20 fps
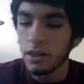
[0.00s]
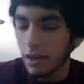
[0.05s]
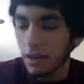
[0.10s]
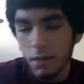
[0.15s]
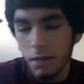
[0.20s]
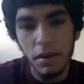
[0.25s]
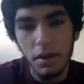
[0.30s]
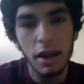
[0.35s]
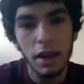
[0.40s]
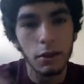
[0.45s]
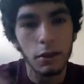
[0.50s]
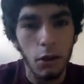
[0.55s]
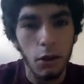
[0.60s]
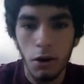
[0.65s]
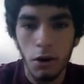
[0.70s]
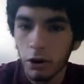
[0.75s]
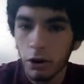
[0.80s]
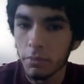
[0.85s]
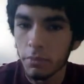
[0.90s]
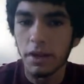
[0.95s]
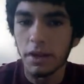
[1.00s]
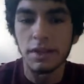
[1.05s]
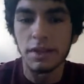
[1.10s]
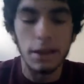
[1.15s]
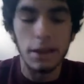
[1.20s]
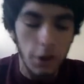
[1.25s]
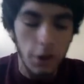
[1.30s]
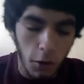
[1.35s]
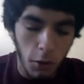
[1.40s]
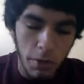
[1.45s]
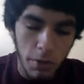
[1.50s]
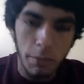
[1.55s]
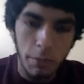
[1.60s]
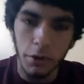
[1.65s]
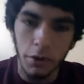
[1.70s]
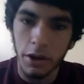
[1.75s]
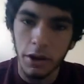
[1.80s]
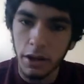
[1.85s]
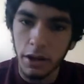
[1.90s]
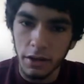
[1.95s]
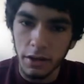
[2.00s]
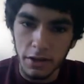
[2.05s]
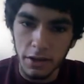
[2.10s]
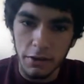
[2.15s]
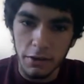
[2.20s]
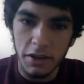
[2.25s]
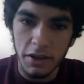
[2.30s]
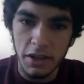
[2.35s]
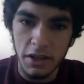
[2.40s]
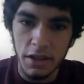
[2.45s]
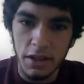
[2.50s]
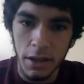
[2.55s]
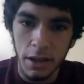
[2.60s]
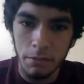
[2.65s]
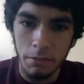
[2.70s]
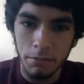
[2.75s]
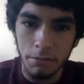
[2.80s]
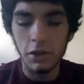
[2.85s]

They keep getting longer because they know people are going to continue to see them.